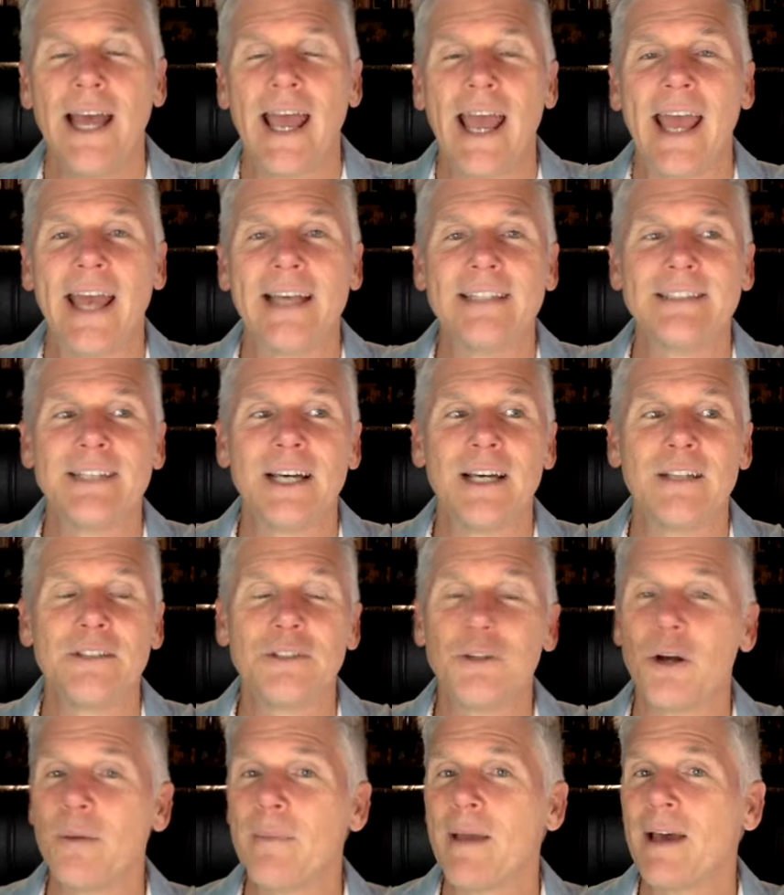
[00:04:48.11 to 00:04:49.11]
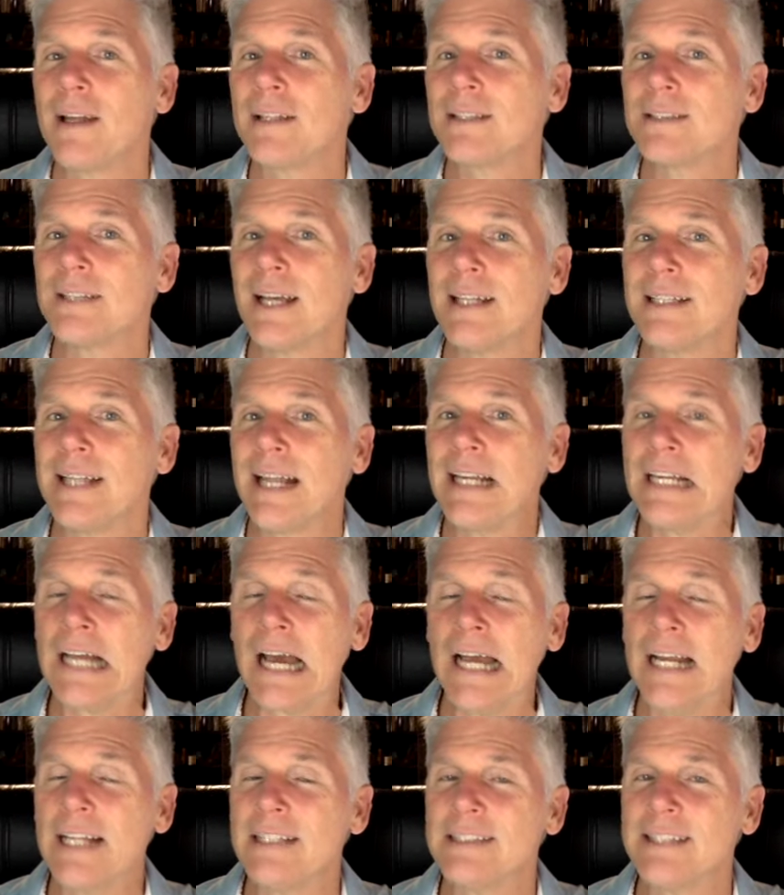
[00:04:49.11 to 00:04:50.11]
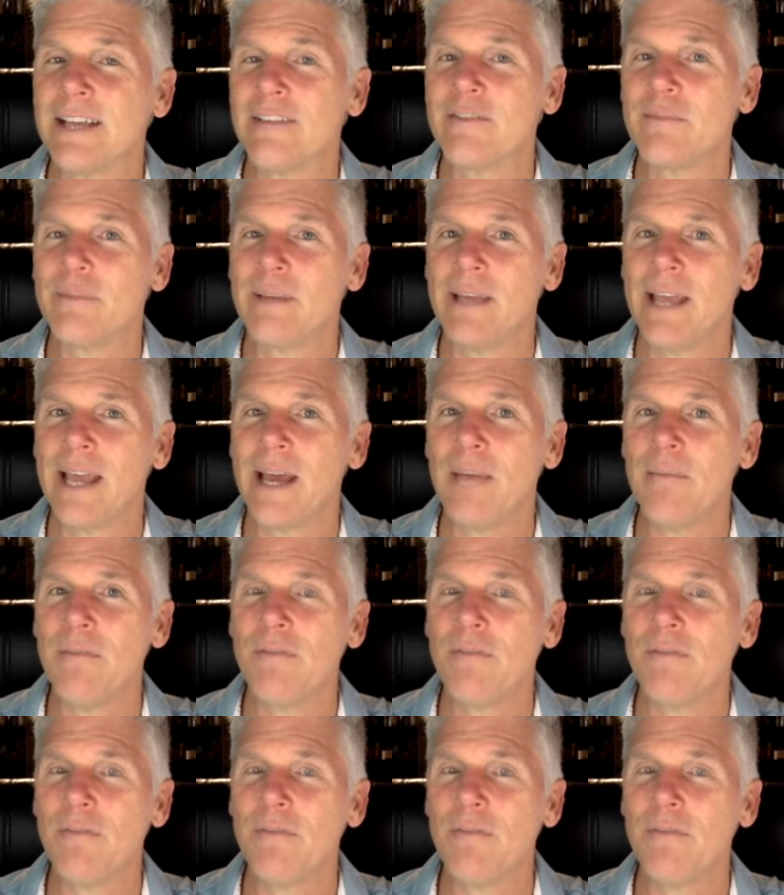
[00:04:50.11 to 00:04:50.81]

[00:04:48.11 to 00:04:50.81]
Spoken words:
And join me on a Sunday night at 7 p.m.